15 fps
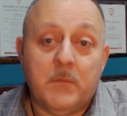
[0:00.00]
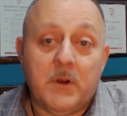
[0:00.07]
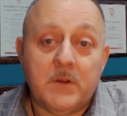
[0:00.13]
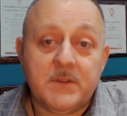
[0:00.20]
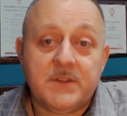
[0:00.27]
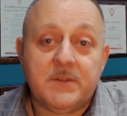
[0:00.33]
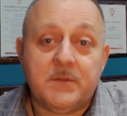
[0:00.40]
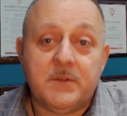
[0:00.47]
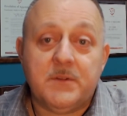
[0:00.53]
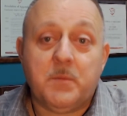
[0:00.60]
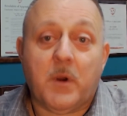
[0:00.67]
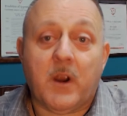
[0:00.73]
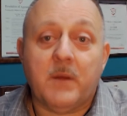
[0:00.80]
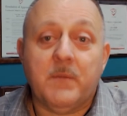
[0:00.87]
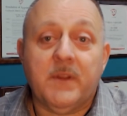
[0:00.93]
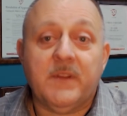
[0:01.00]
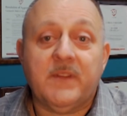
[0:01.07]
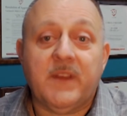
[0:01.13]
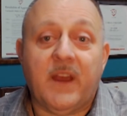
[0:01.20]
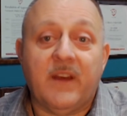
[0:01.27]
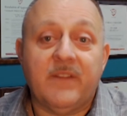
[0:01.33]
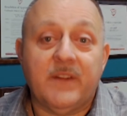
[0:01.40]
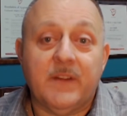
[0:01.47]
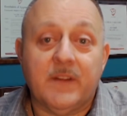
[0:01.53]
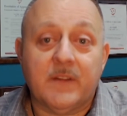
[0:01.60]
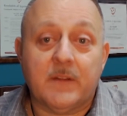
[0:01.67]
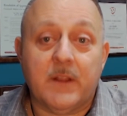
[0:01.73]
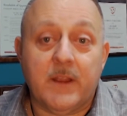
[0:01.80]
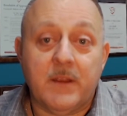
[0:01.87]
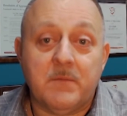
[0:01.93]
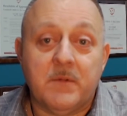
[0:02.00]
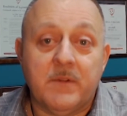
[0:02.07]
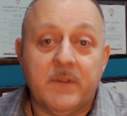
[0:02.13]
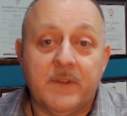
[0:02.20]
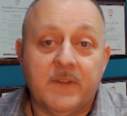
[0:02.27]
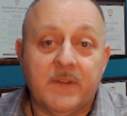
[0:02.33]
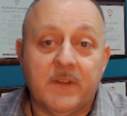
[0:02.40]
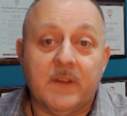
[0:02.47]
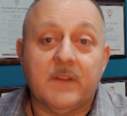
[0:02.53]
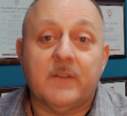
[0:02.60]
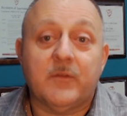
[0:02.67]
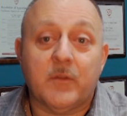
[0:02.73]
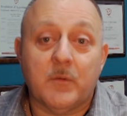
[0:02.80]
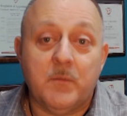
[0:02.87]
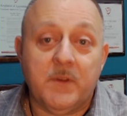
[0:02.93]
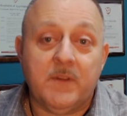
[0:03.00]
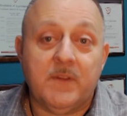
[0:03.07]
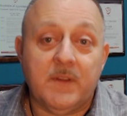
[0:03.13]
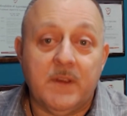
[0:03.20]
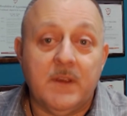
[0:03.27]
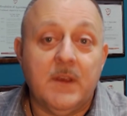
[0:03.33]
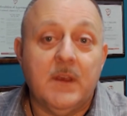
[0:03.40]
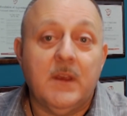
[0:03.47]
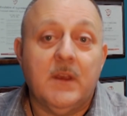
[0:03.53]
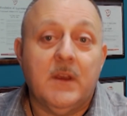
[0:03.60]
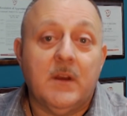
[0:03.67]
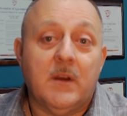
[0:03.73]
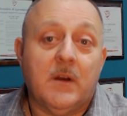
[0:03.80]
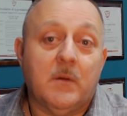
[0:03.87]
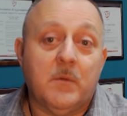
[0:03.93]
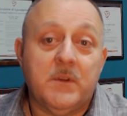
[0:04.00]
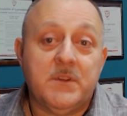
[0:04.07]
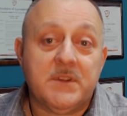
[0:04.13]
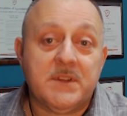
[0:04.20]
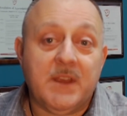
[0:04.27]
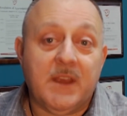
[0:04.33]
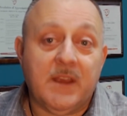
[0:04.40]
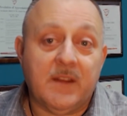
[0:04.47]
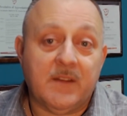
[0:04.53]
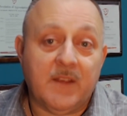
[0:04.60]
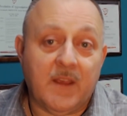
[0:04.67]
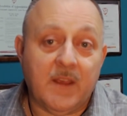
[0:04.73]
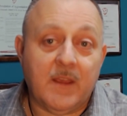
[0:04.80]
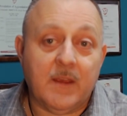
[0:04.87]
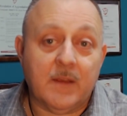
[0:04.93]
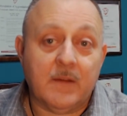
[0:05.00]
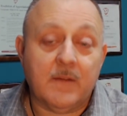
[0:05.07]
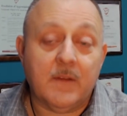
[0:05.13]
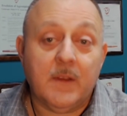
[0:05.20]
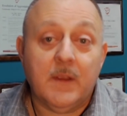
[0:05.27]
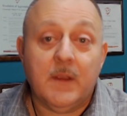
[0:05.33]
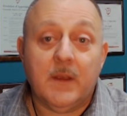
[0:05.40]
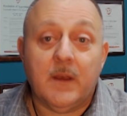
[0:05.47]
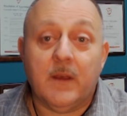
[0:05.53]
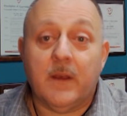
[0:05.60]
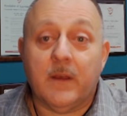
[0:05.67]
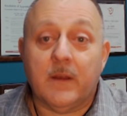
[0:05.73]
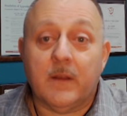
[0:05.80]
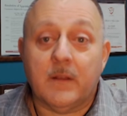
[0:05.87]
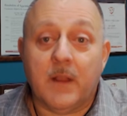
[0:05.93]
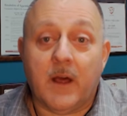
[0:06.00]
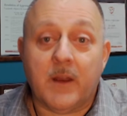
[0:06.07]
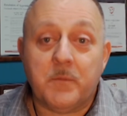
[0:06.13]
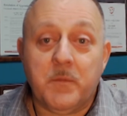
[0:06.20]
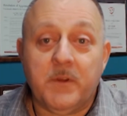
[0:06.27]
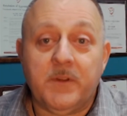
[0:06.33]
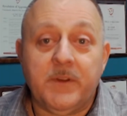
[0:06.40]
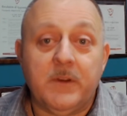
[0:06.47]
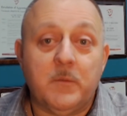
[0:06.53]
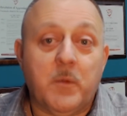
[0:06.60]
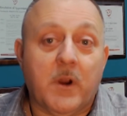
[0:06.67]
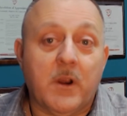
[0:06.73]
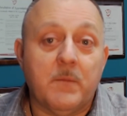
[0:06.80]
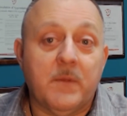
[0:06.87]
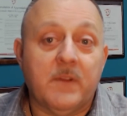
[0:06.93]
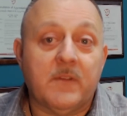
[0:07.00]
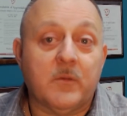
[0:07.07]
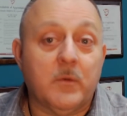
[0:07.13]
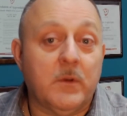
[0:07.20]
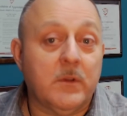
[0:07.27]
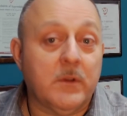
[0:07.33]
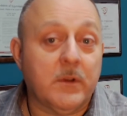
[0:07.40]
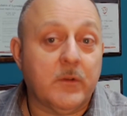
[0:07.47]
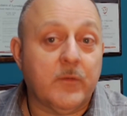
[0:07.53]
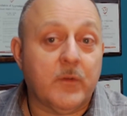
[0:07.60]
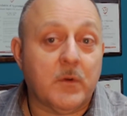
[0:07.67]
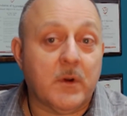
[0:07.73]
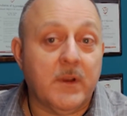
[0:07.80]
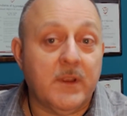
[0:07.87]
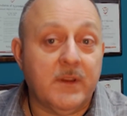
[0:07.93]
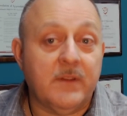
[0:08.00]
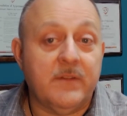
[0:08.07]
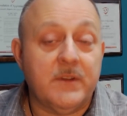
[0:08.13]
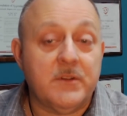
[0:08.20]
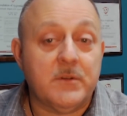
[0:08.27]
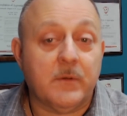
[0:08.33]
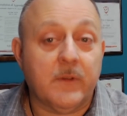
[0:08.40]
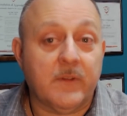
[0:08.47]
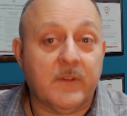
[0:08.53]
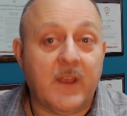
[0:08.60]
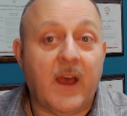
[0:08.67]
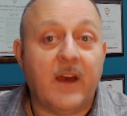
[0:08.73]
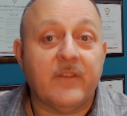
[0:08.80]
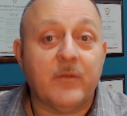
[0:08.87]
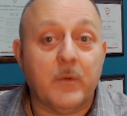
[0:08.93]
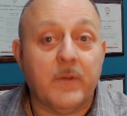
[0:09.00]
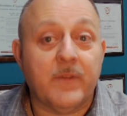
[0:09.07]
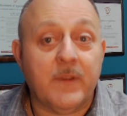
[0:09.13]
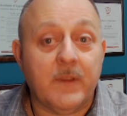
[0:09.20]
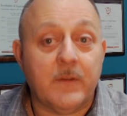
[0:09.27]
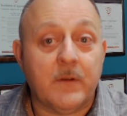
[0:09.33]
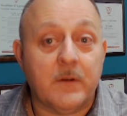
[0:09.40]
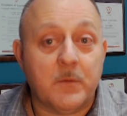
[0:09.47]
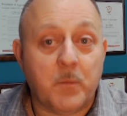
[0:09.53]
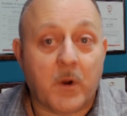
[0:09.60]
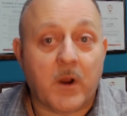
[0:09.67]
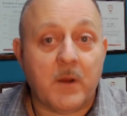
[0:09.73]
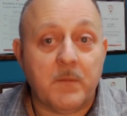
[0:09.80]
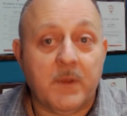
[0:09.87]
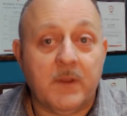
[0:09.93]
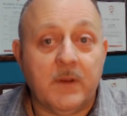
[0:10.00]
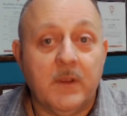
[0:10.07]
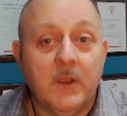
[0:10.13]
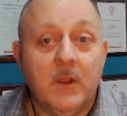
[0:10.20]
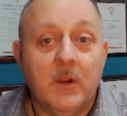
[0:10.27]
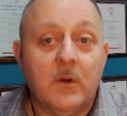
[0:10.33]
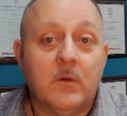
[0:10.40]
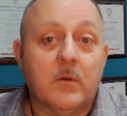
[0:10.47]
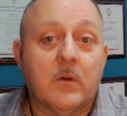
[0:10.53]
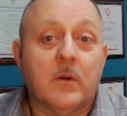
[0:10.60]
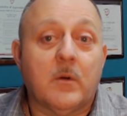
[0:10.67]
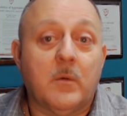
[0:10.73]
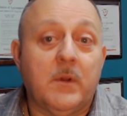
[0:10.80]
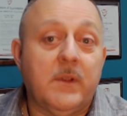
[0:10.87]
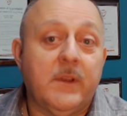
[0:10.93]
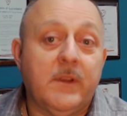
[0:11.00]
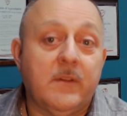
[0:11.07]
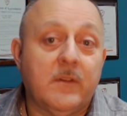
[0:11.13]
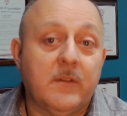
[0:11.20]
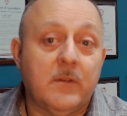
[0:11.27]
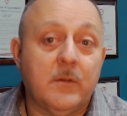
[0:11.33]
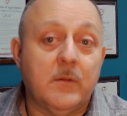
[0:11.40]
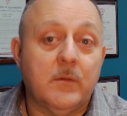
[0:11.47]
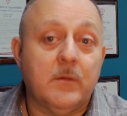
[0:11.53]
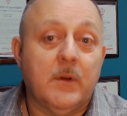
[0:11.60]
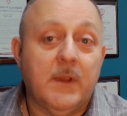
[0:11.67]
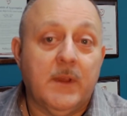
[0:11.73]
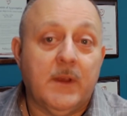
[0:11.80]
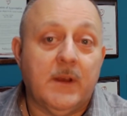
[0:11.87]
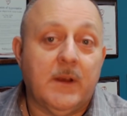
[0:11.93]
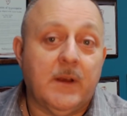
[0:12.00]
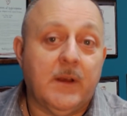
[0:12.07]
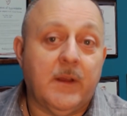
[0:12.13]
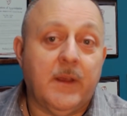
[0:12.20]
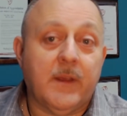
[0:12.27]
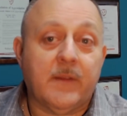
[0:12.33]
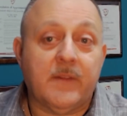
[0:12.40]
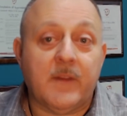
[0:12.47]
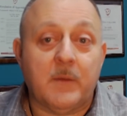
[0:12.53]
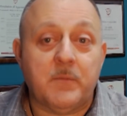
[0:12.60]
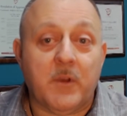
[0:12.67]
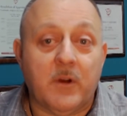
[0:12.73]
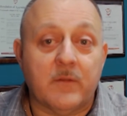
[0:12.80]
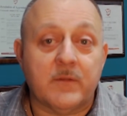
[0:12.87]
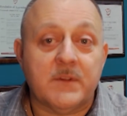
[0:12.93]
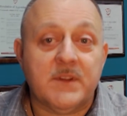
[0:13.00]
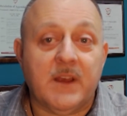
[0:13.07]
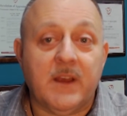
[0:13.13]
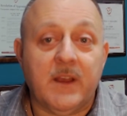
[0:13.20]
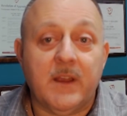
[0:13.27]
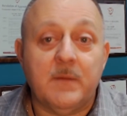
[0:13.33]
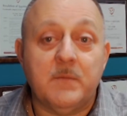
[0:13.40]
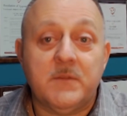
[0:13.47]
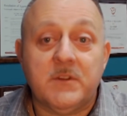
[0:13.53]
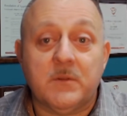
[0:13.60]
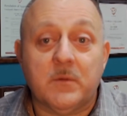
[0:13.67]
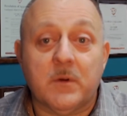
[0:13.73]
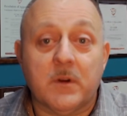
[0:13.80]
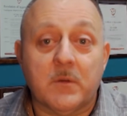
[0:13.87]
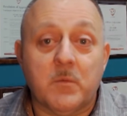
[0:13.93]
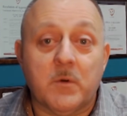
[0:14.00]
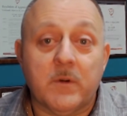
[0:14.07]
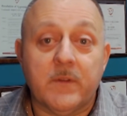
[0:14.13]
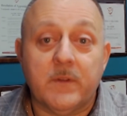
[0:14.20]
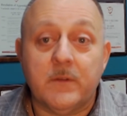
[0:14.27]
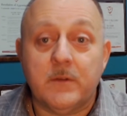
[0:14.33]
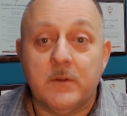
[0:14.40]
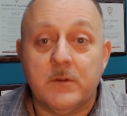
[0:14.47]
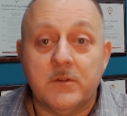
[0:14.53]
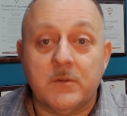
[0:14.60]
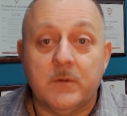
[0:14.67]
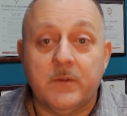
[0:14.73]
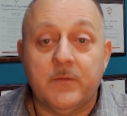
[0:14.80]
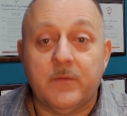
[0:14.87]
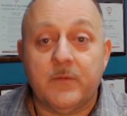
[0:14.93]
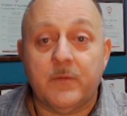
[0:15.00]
most departments have a disclaimer that says if we're busy, we just can't take it. A lot of building departments will look for individual staff within their department who are willing to accept overtime to work more than the usual